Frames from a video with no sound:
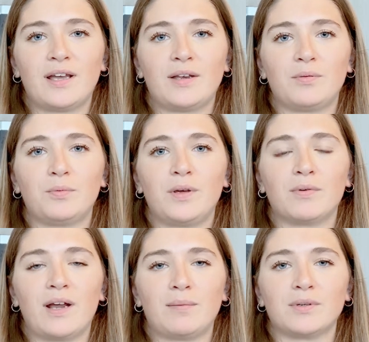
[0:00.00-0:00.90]
and we
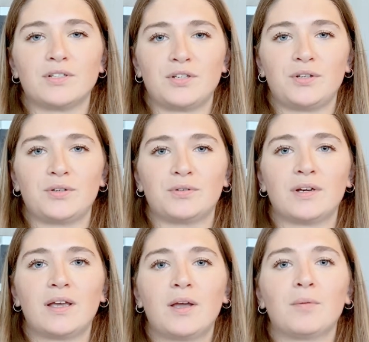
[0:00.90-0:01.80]
were able to
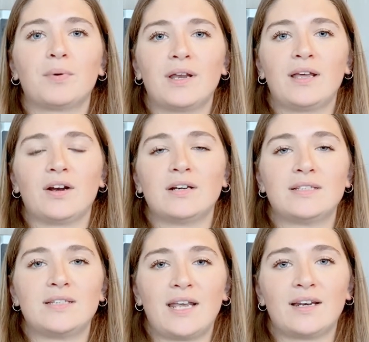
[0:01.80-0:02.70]
put in our
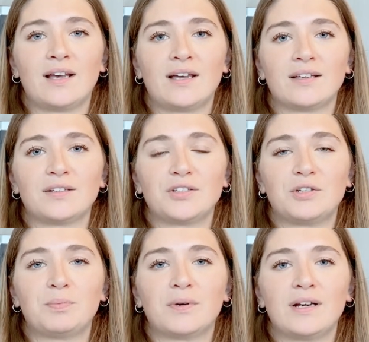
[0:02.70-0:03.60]
data
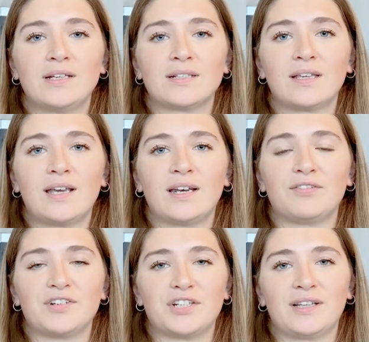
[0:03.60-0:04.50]
super easily and
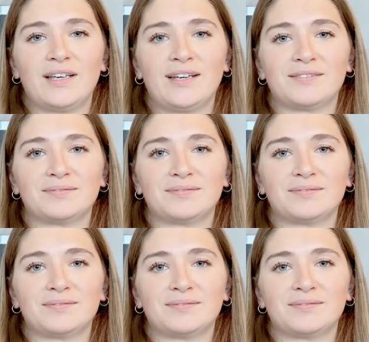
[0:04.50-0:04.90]
efficiently.